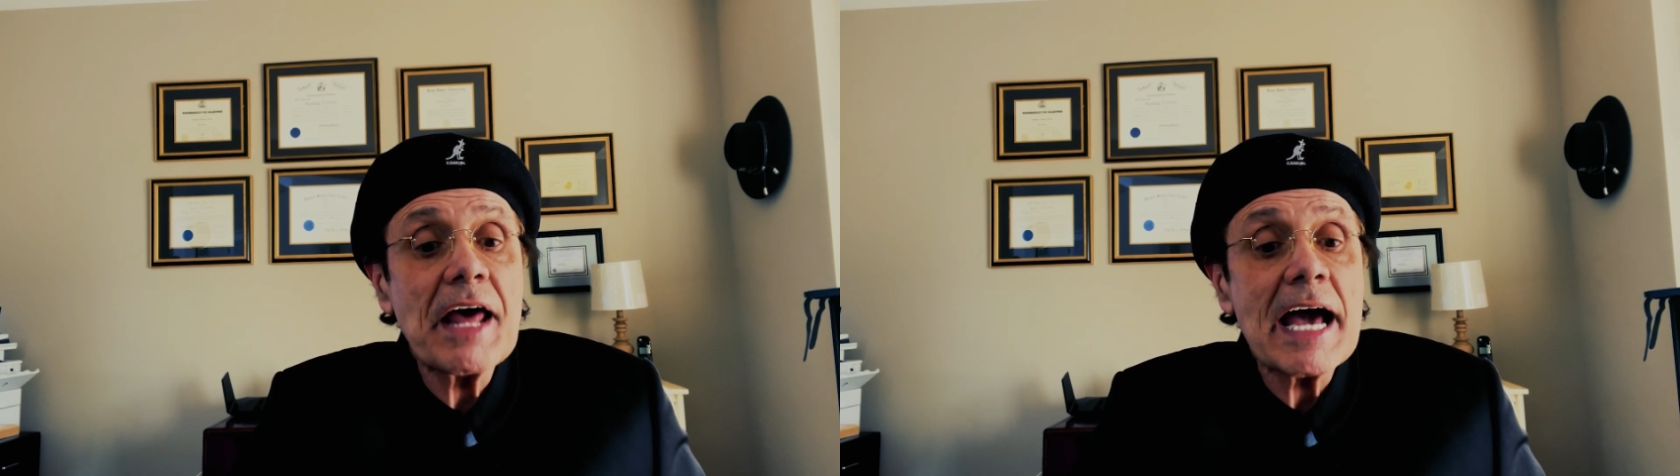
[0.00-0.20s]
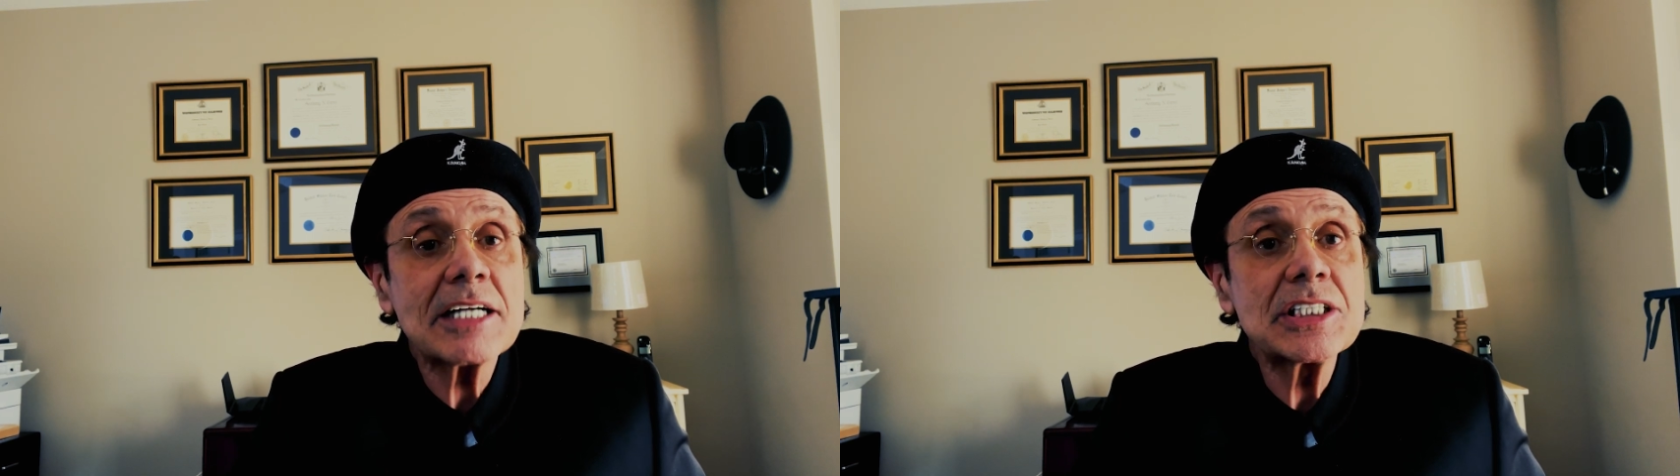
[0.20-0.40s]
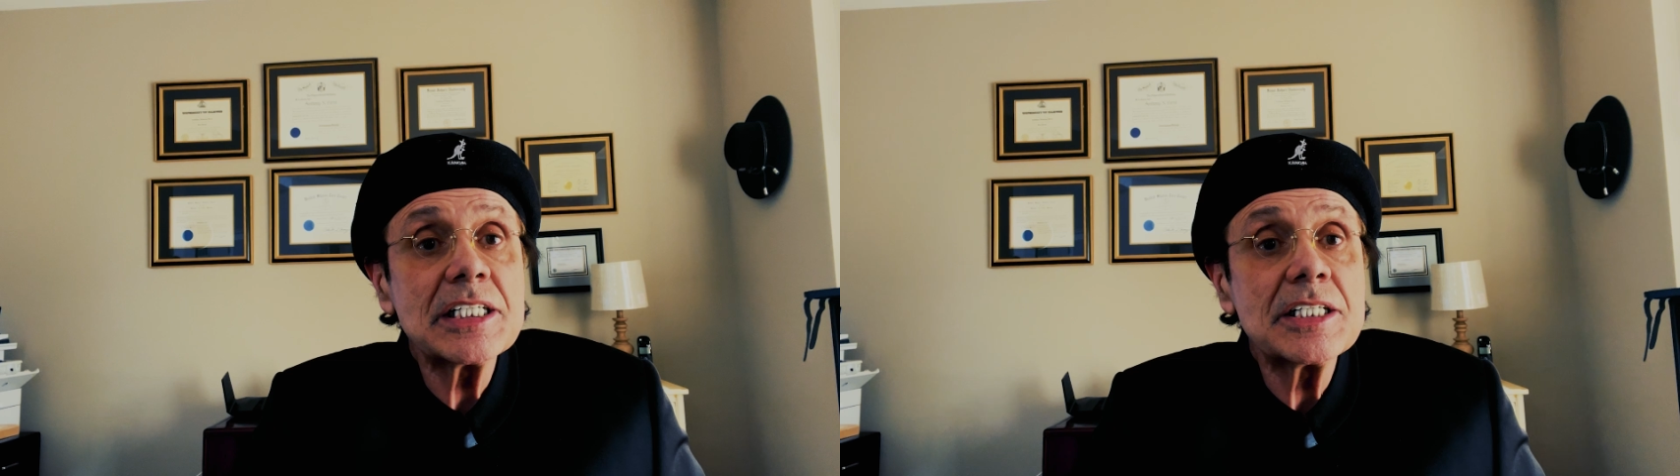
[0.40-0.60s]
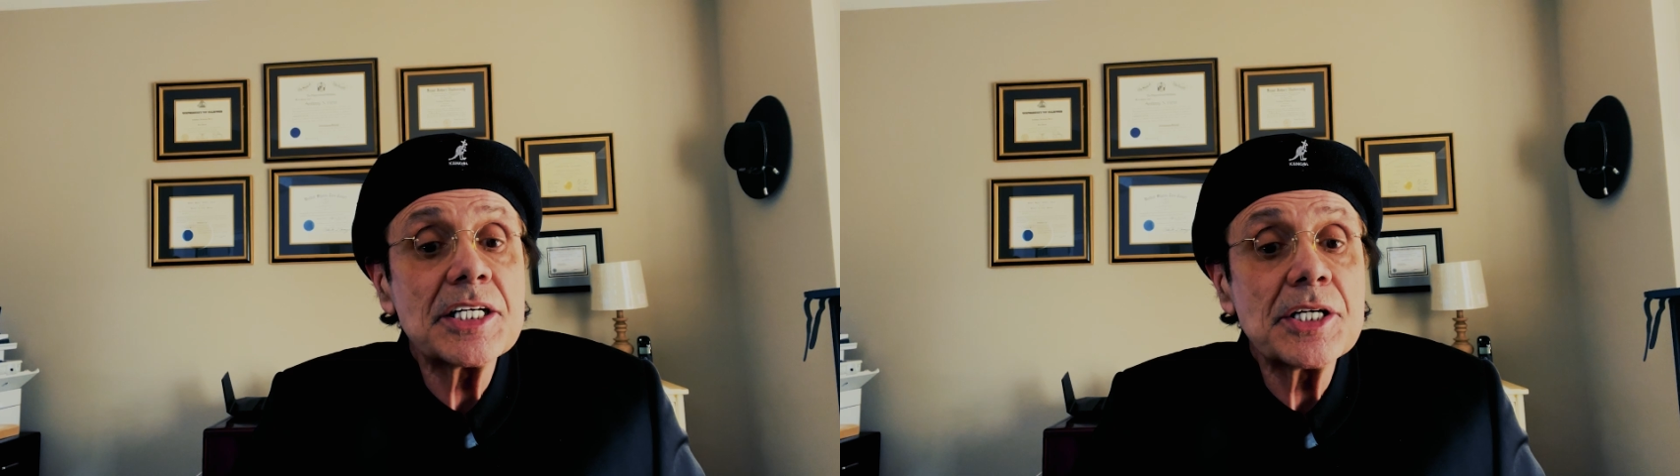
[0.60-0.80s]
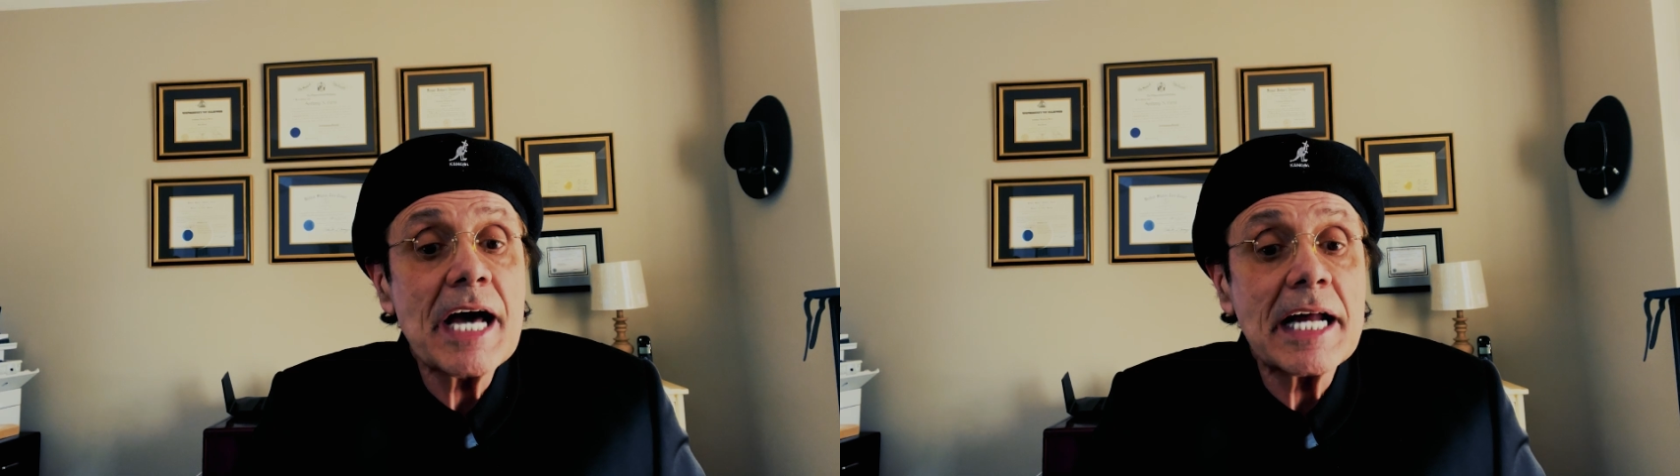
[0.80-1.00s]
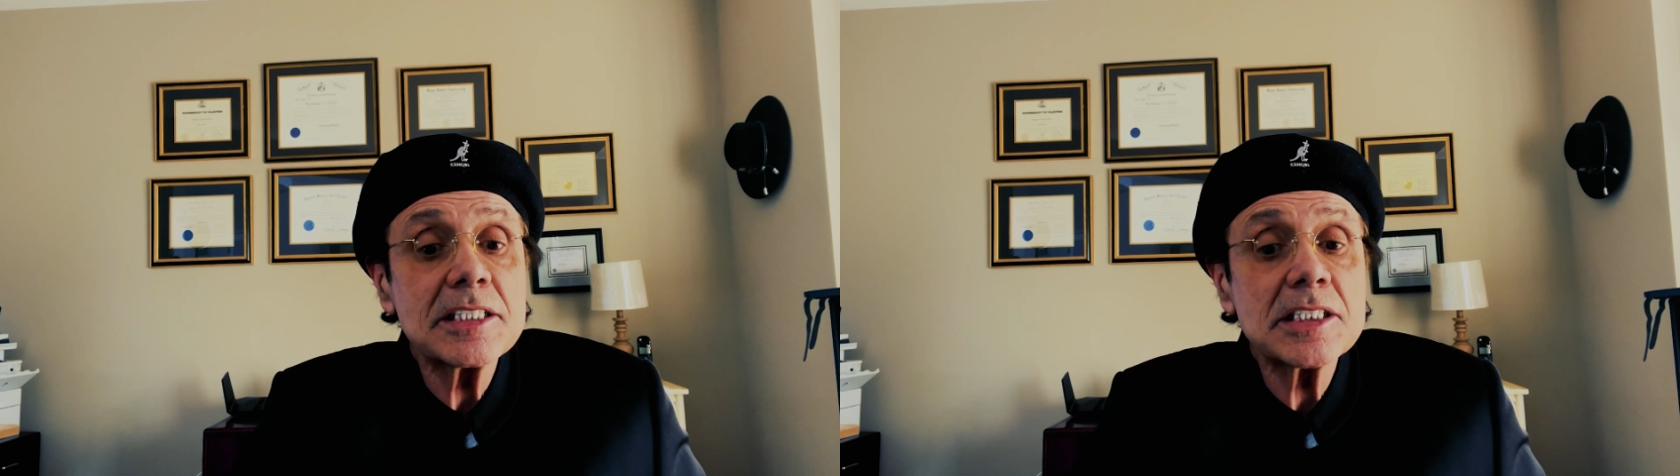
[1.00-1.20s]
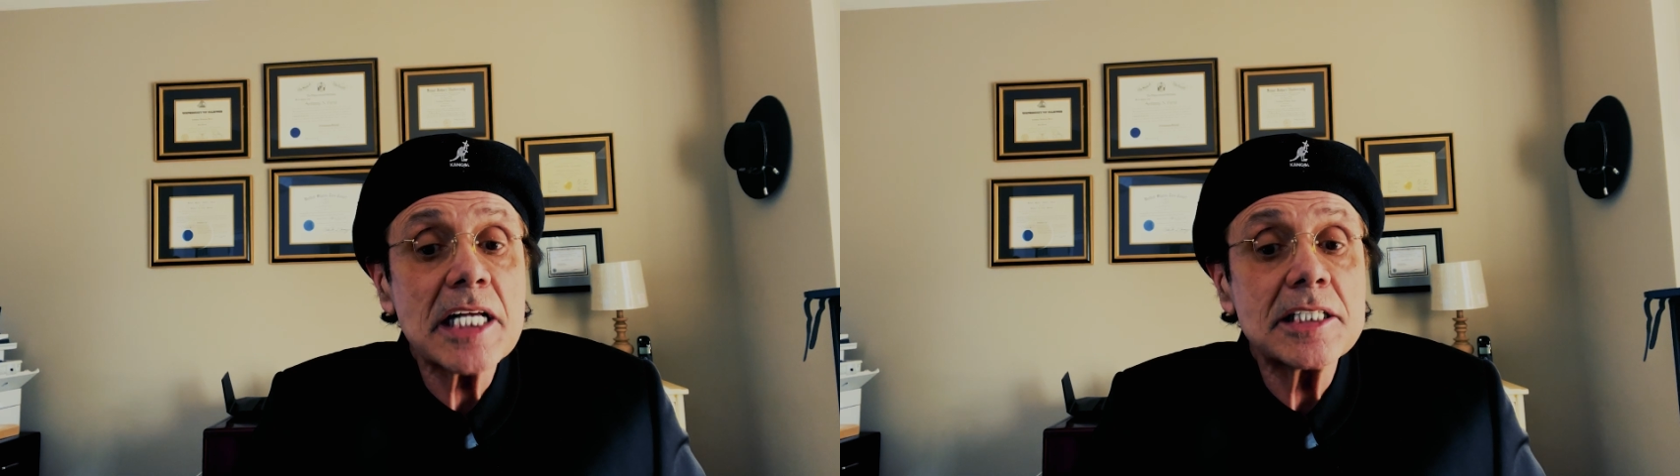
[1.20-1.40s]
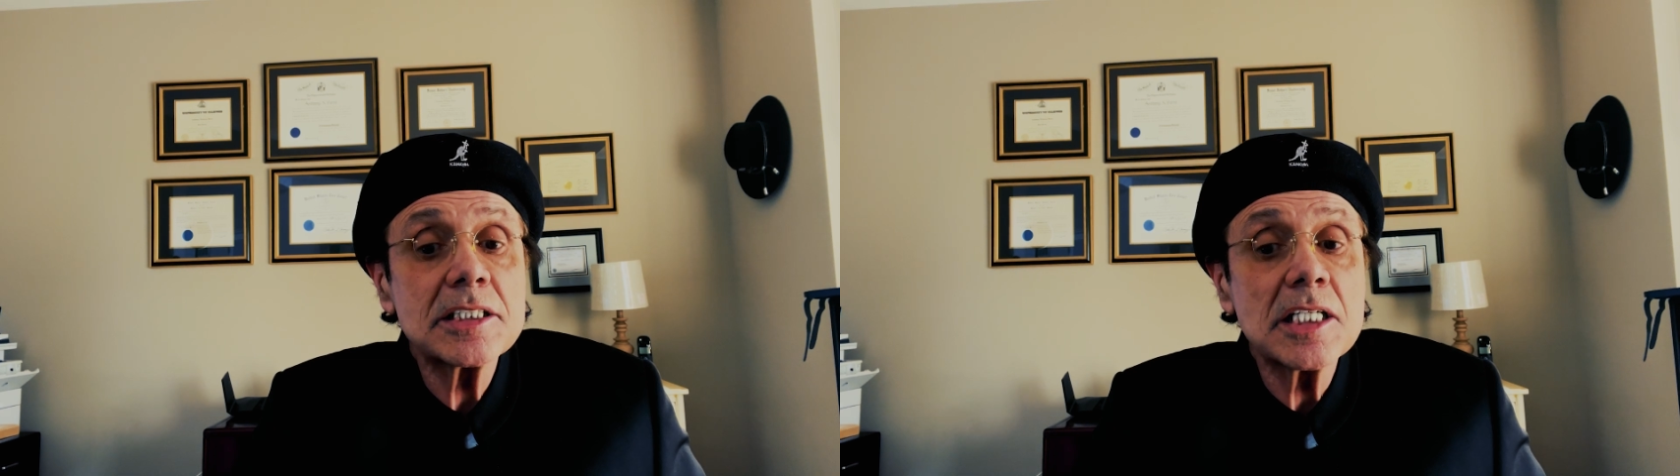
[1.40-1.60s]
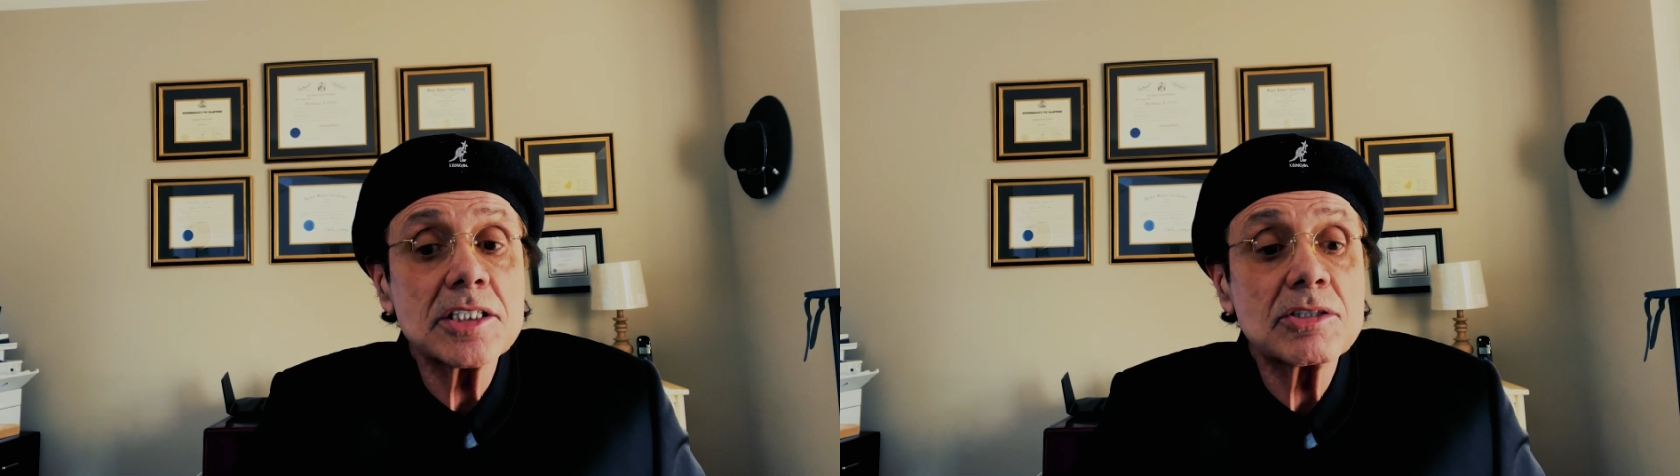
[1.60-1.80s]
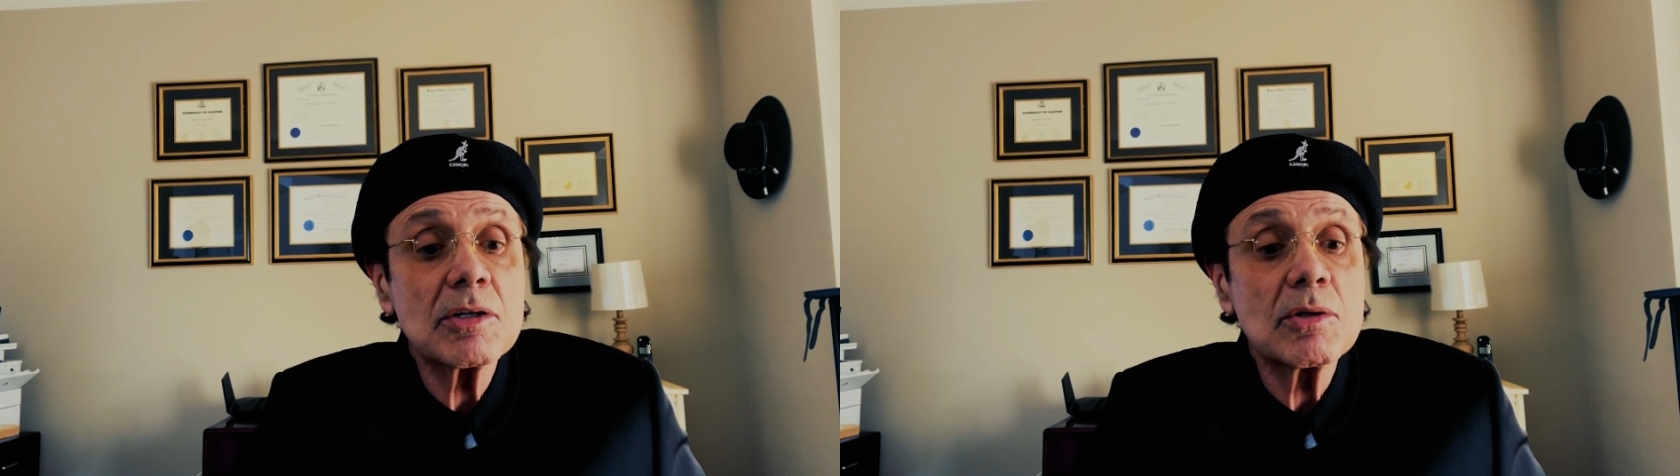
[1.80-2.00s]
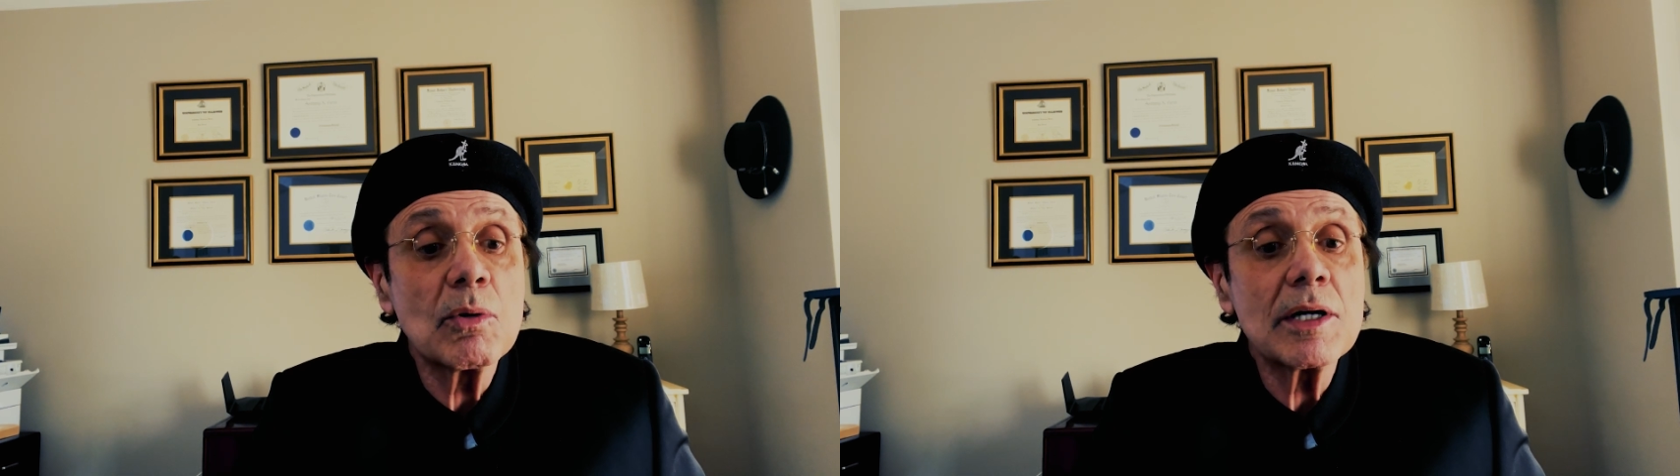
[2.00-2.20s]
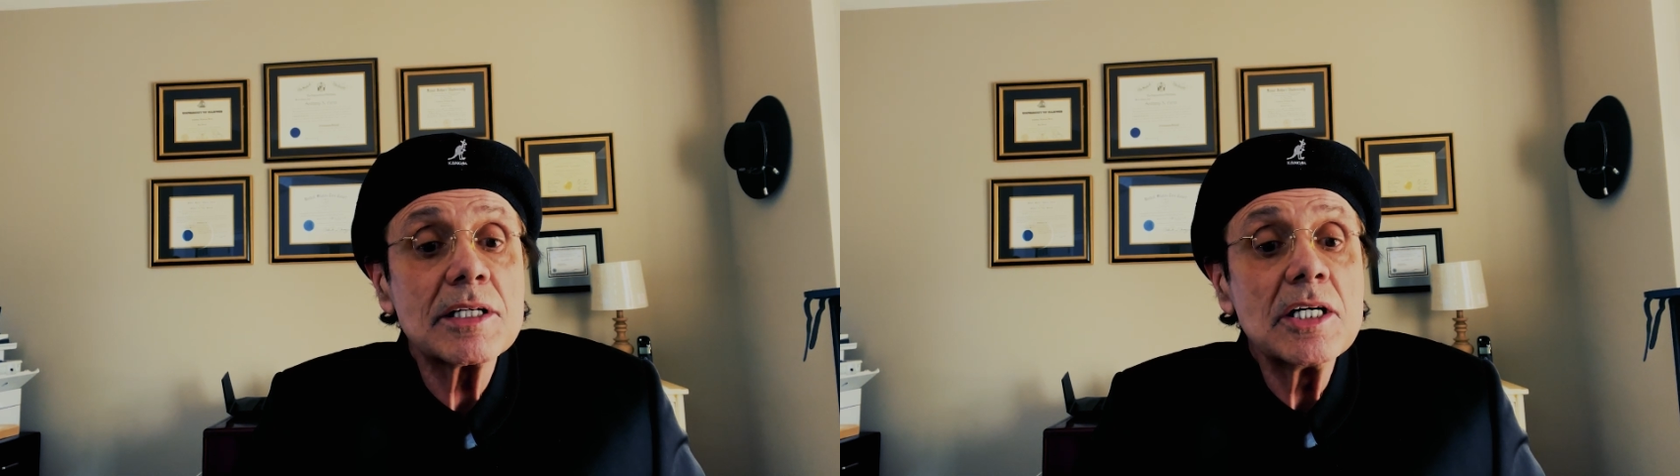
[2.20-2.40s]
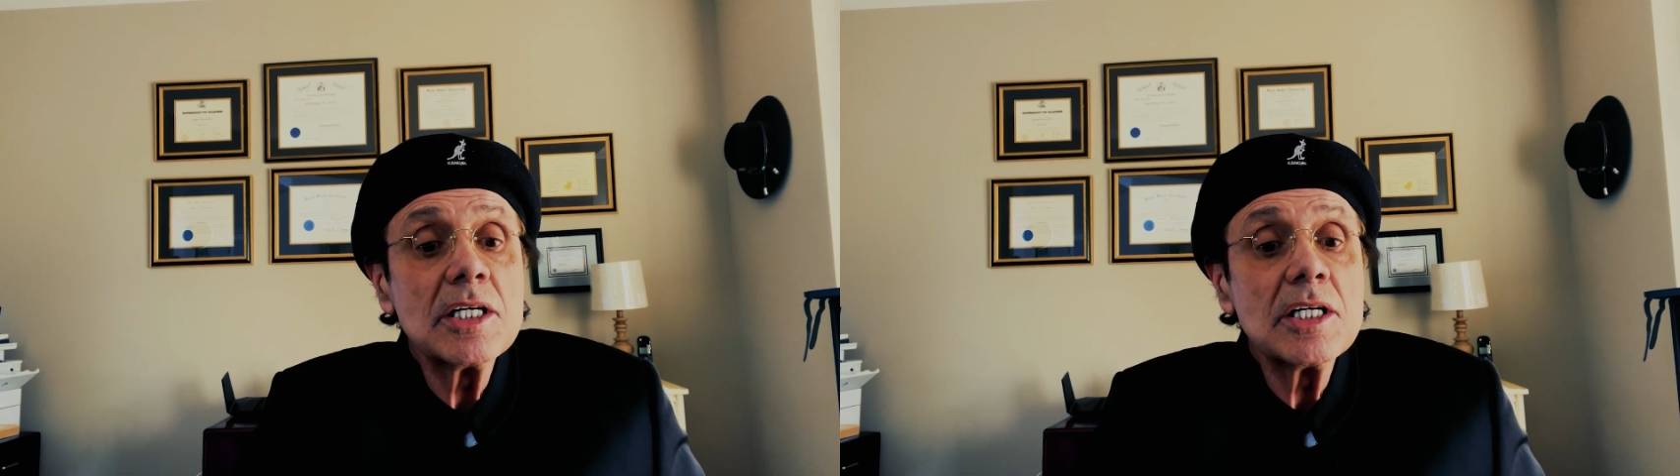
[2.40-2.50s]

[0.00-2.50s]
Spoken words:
action in the United States District Court